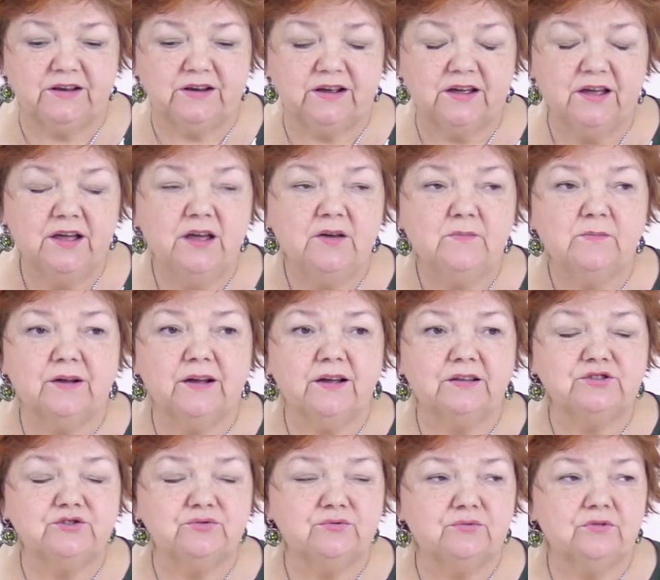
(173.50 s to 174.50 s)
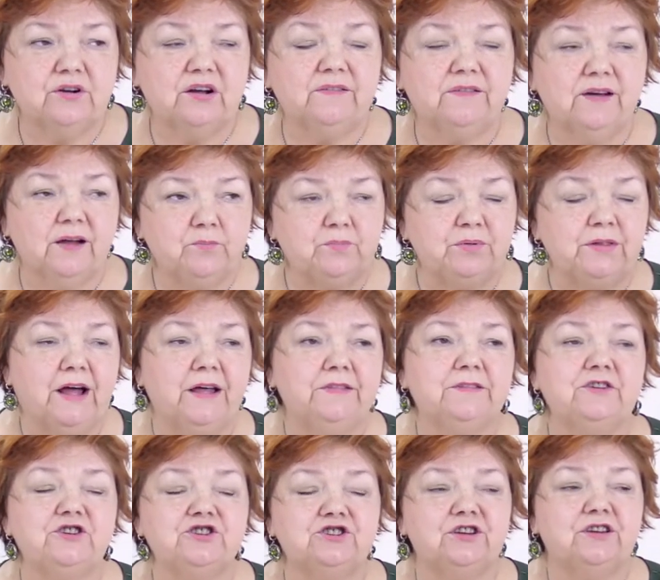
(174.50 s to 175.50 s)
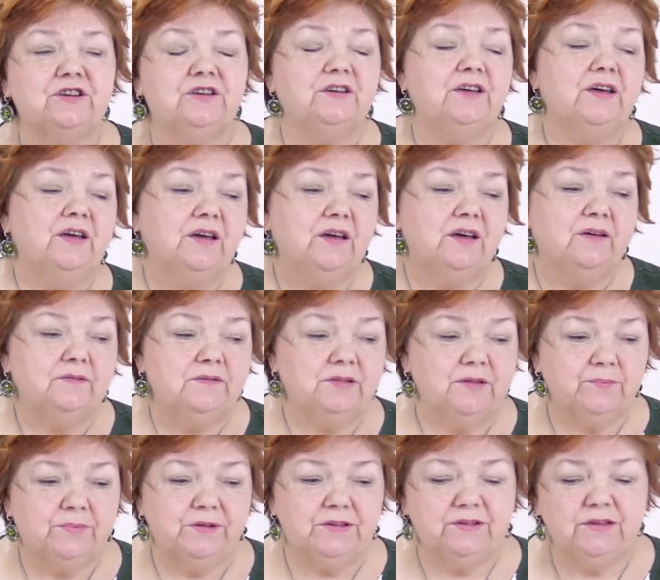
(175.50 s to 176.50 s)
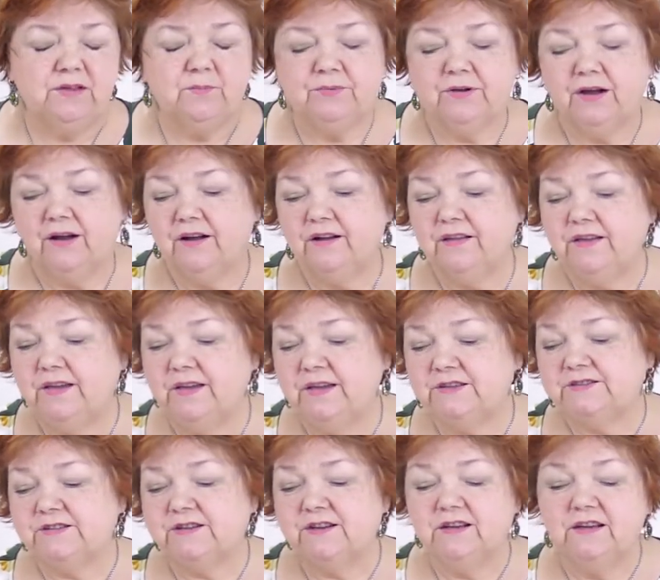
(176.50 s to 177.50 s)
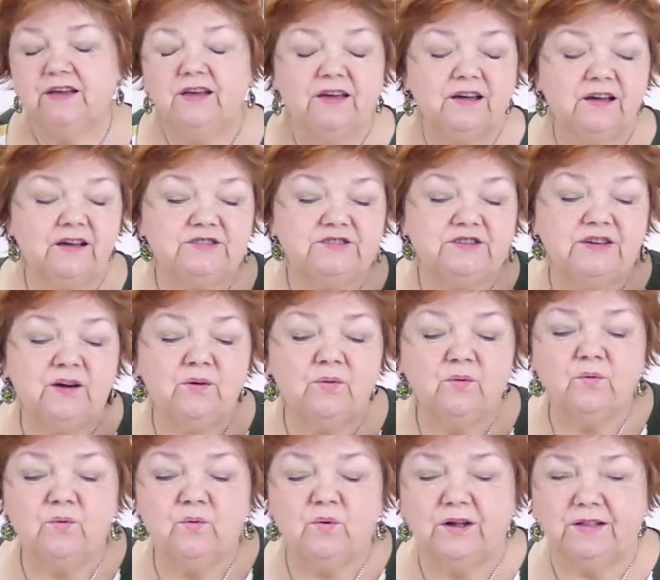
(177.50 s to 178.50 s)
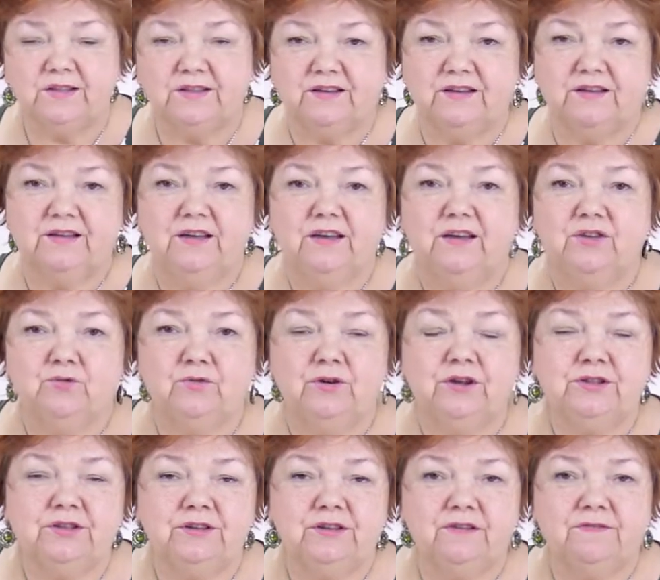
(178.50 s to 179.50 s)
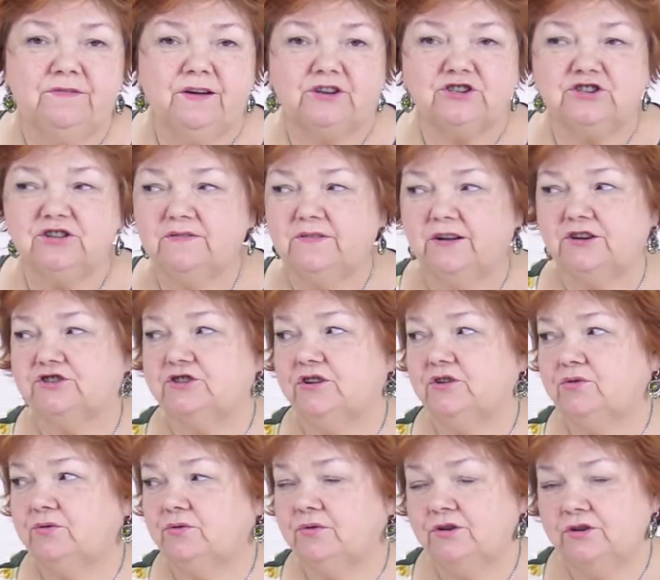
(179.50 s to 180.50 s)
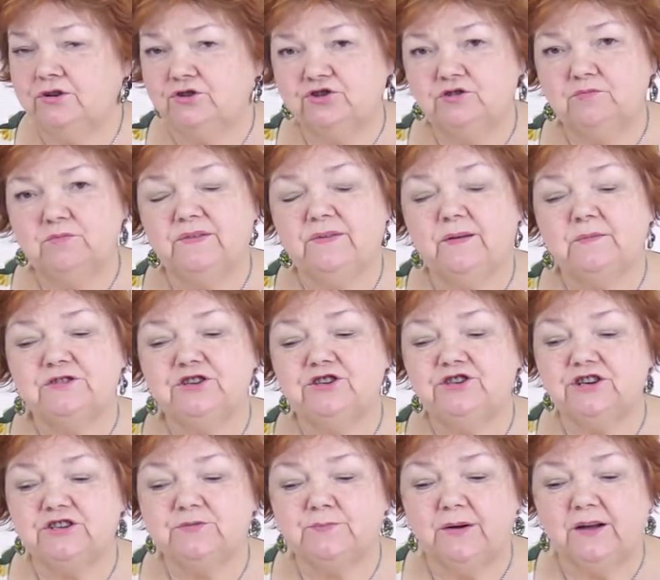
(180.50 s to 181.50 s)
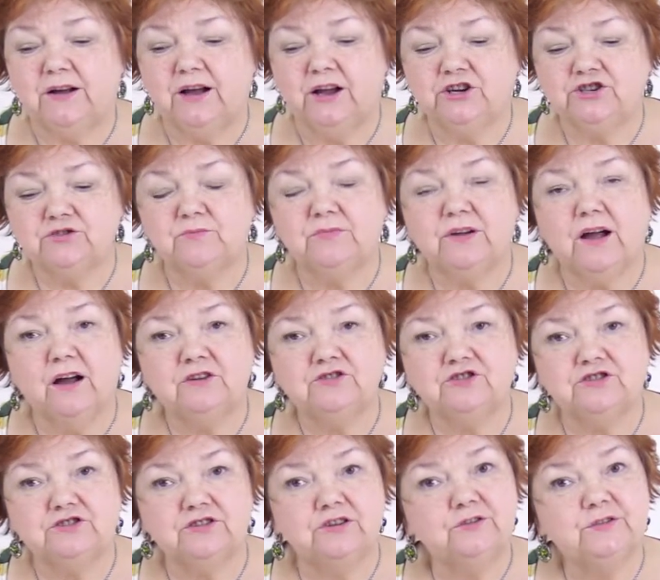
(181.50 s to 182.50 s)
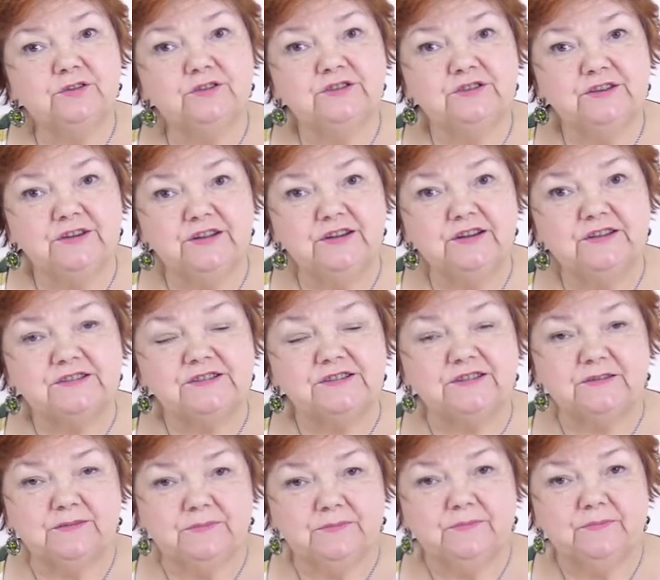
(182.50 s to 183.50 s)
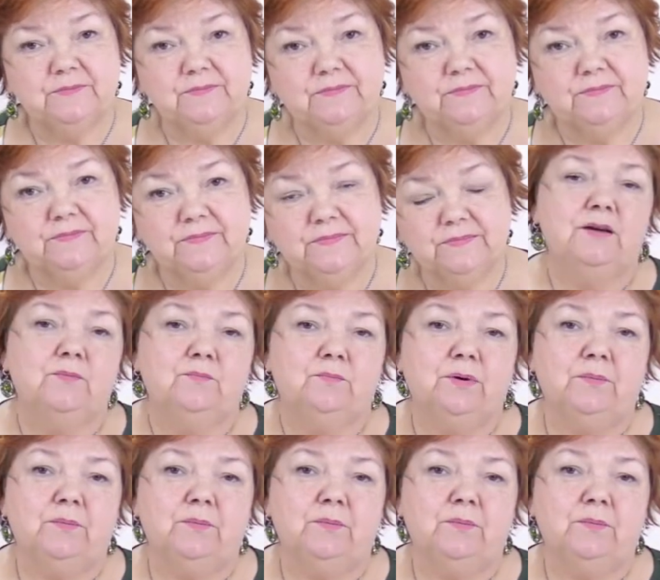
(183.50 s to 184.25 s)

On the edge of the sleeve, plackets, turn-ups, you can use it anywhere, it's not important. What is important is how to do it, that's what we're going to show